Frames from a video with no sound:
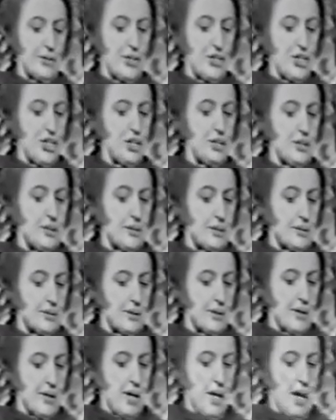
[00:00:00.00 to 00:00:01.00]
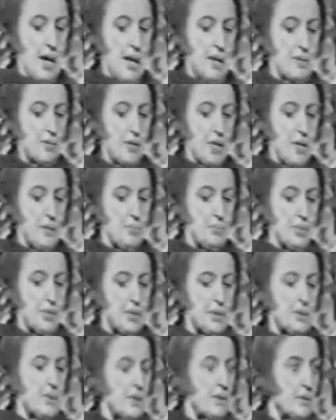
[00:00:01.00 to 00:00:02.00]
children are
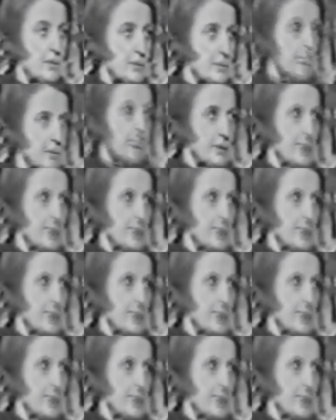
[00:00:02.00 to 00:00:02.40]
below